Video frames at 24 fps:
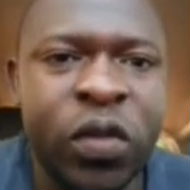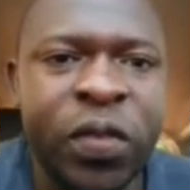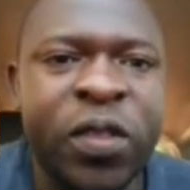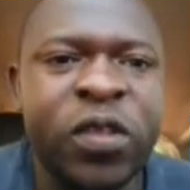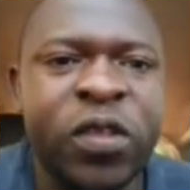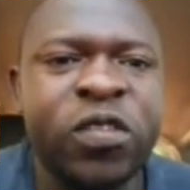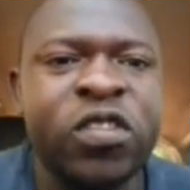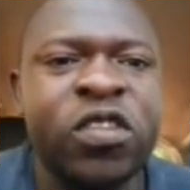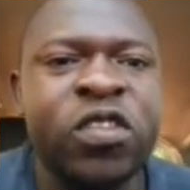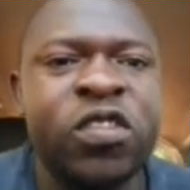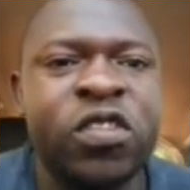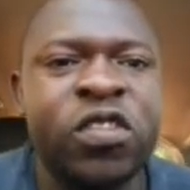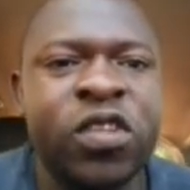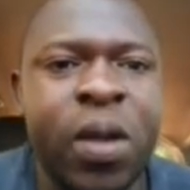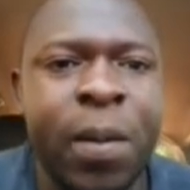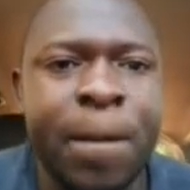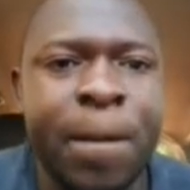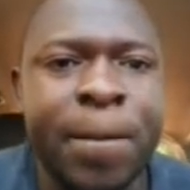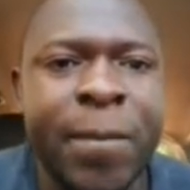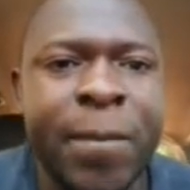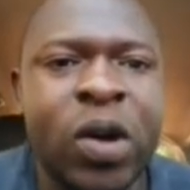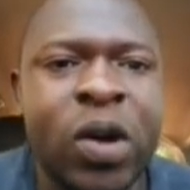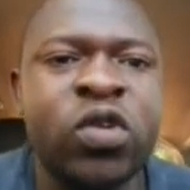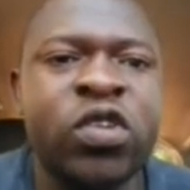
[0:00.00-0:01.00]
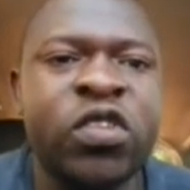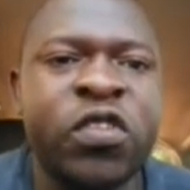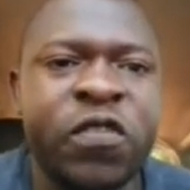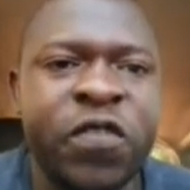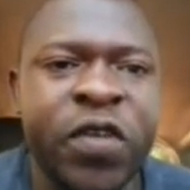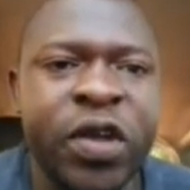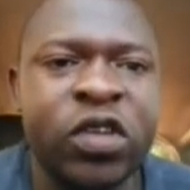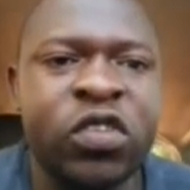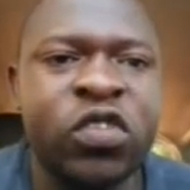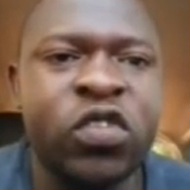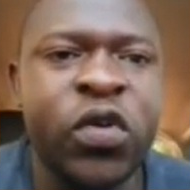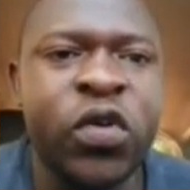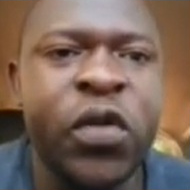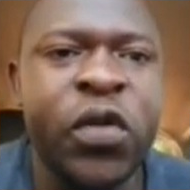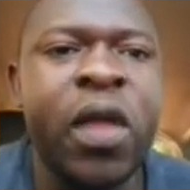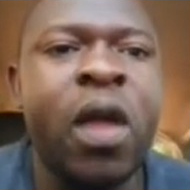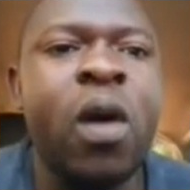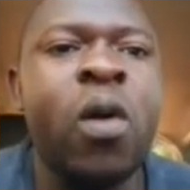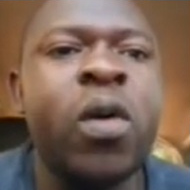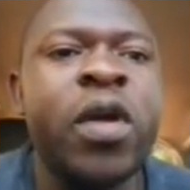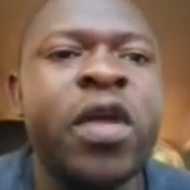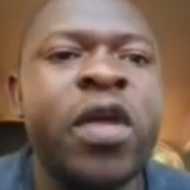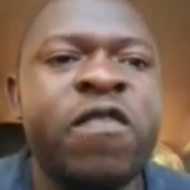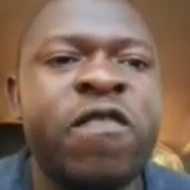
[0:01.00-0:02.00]
So this is a
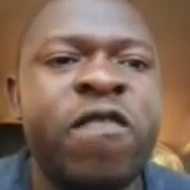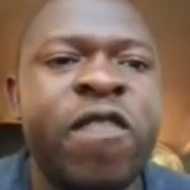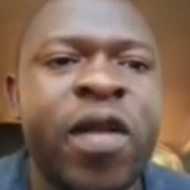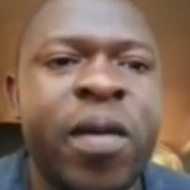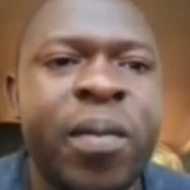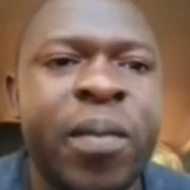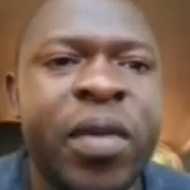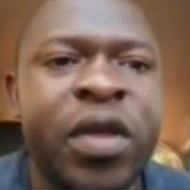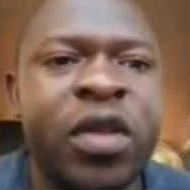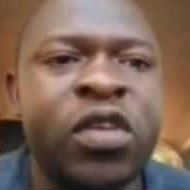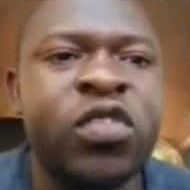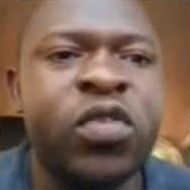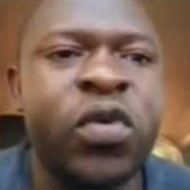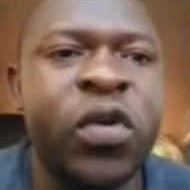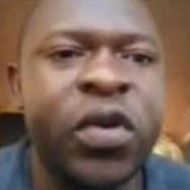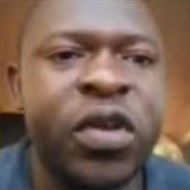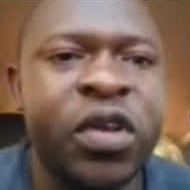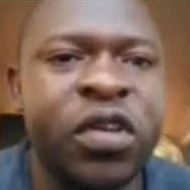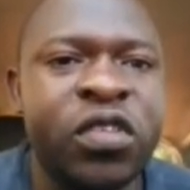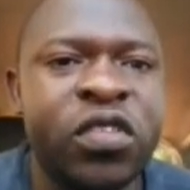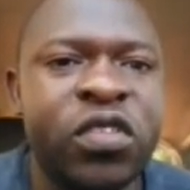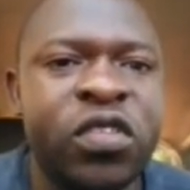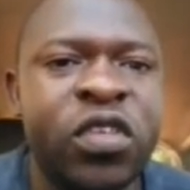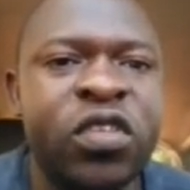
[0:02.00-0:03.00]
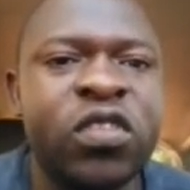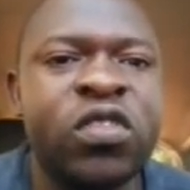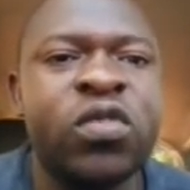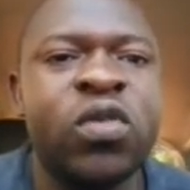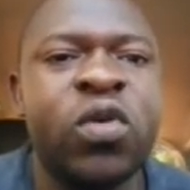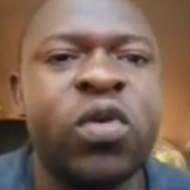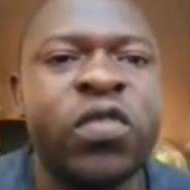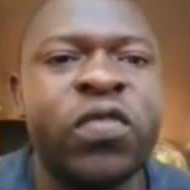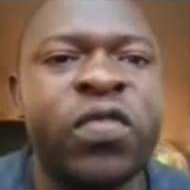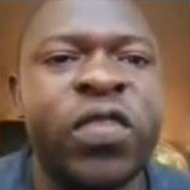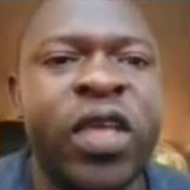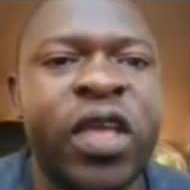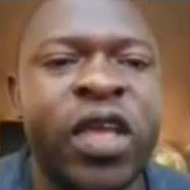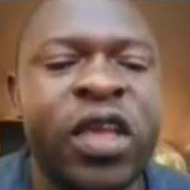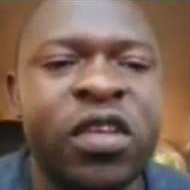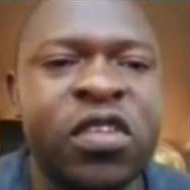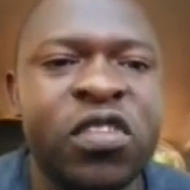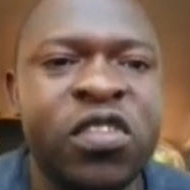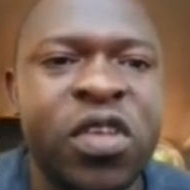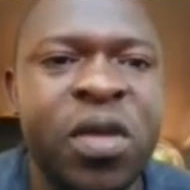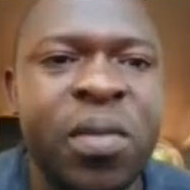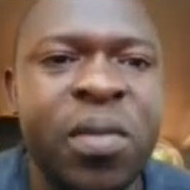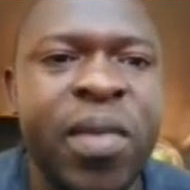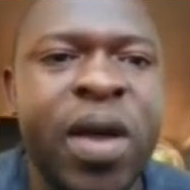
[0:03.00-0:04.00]
multifactorial inflammatory disease of
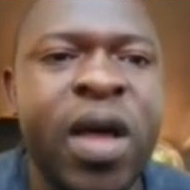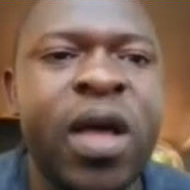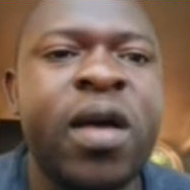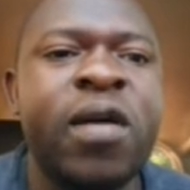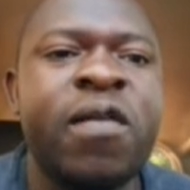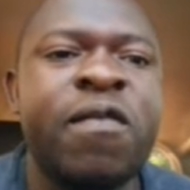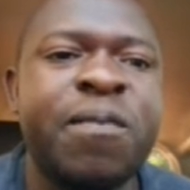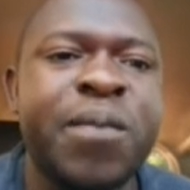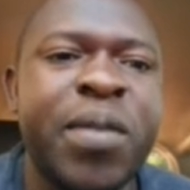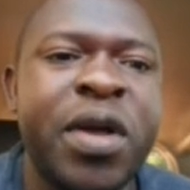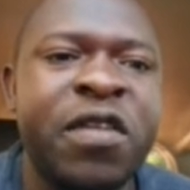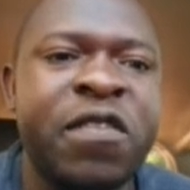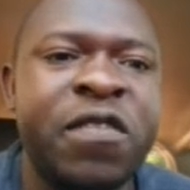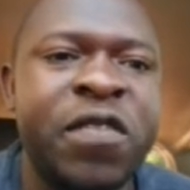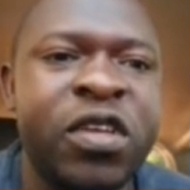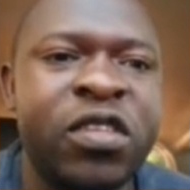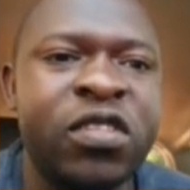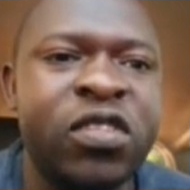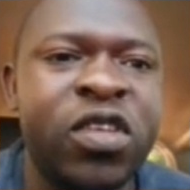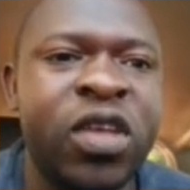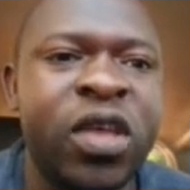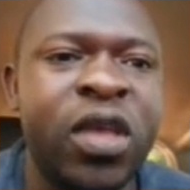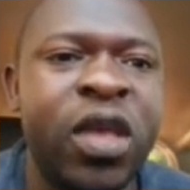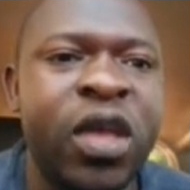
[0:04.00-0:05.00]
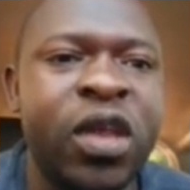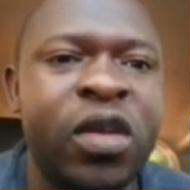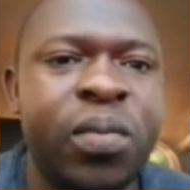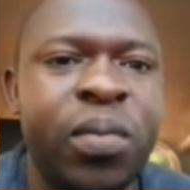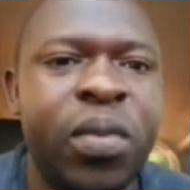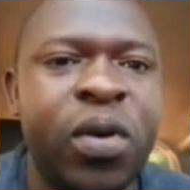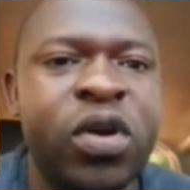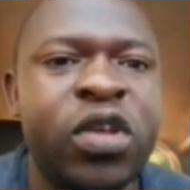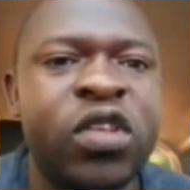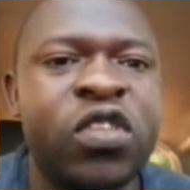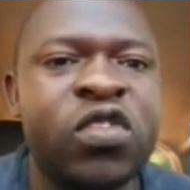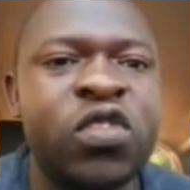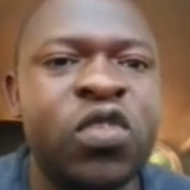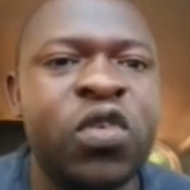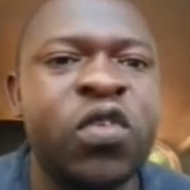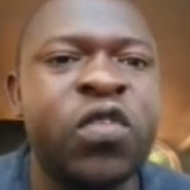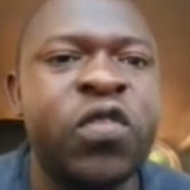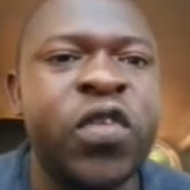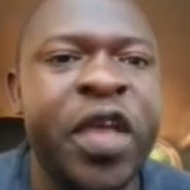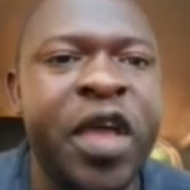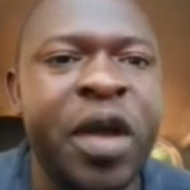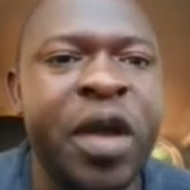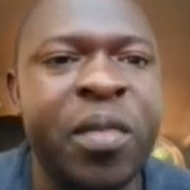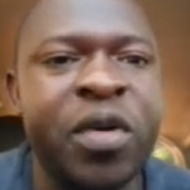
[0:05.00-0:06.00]
the intima, manifesting at
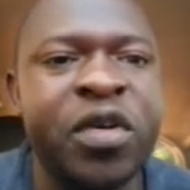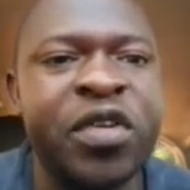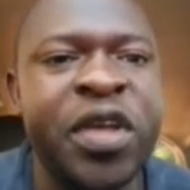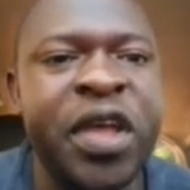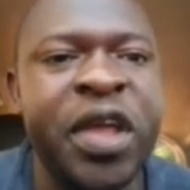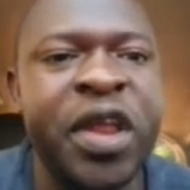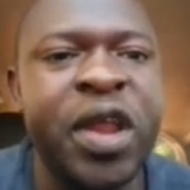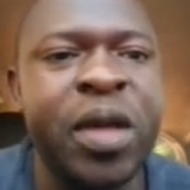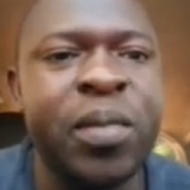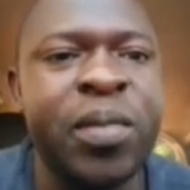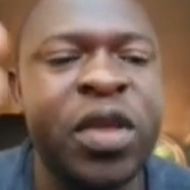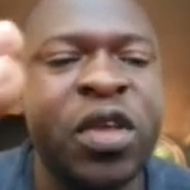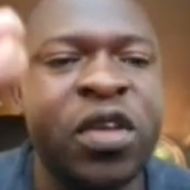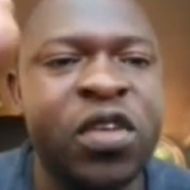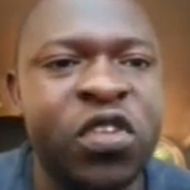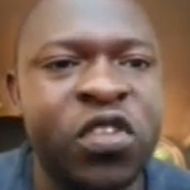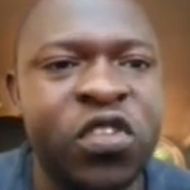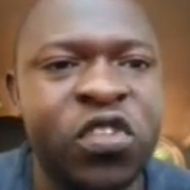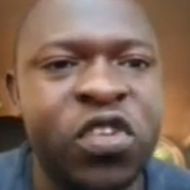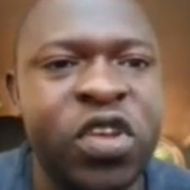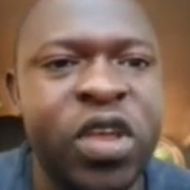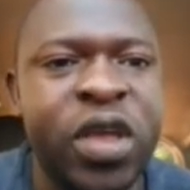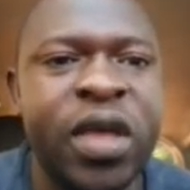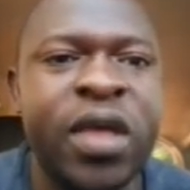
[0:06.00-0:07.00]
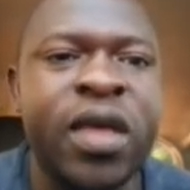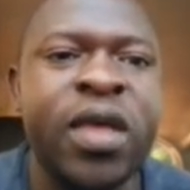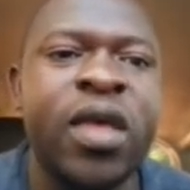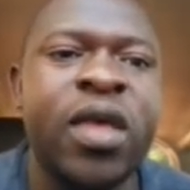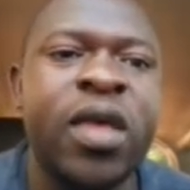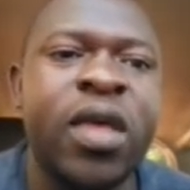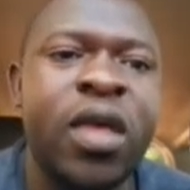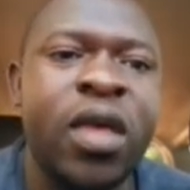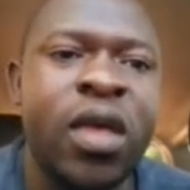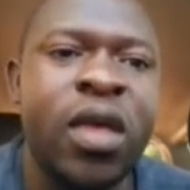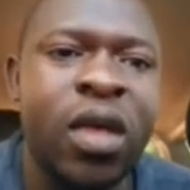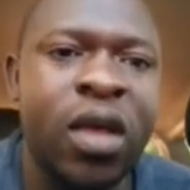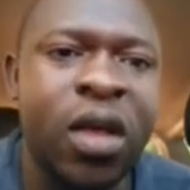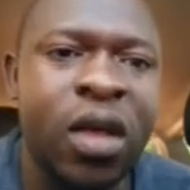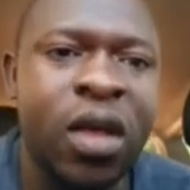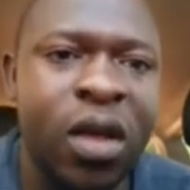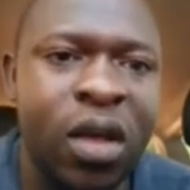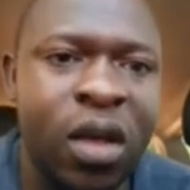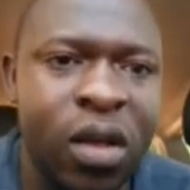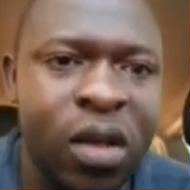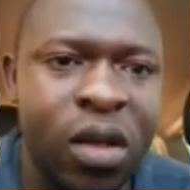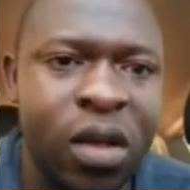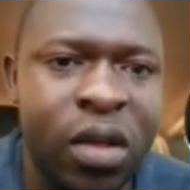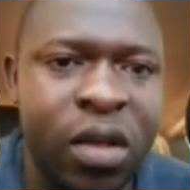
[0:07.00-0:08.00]
points of hemodynamic shear
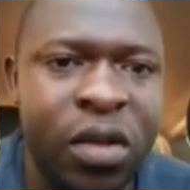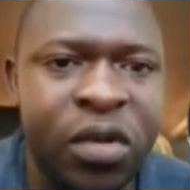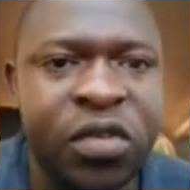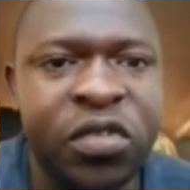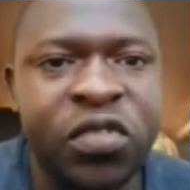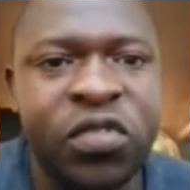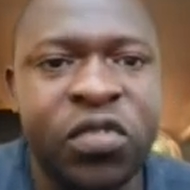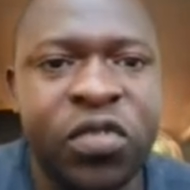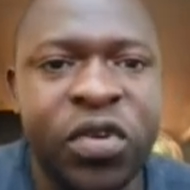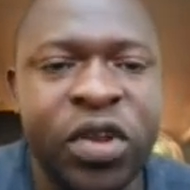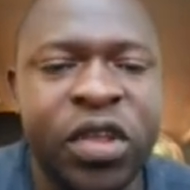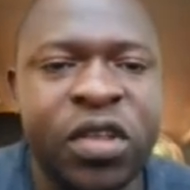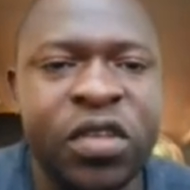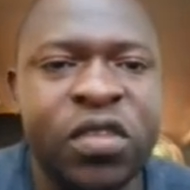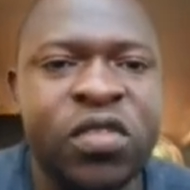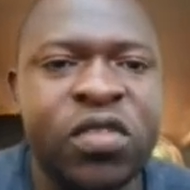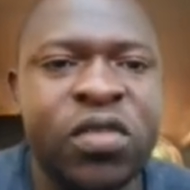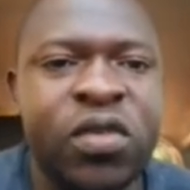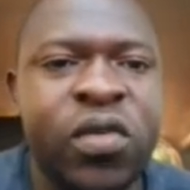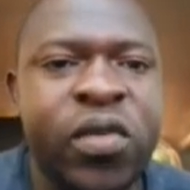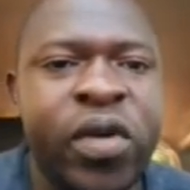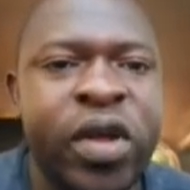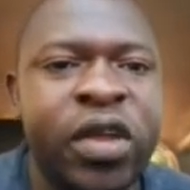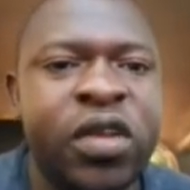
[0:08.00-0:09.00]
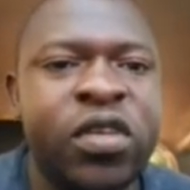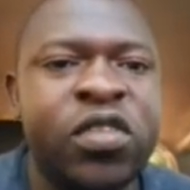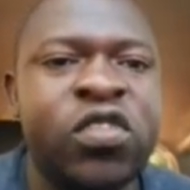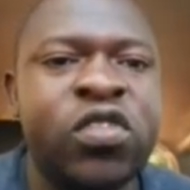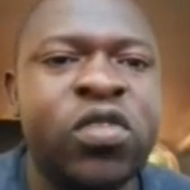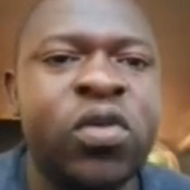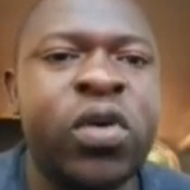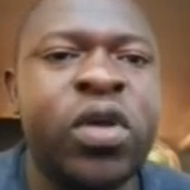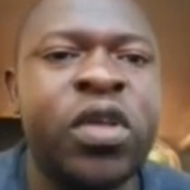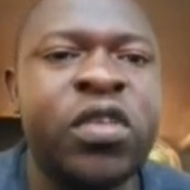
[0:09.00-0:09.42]
and stress, right?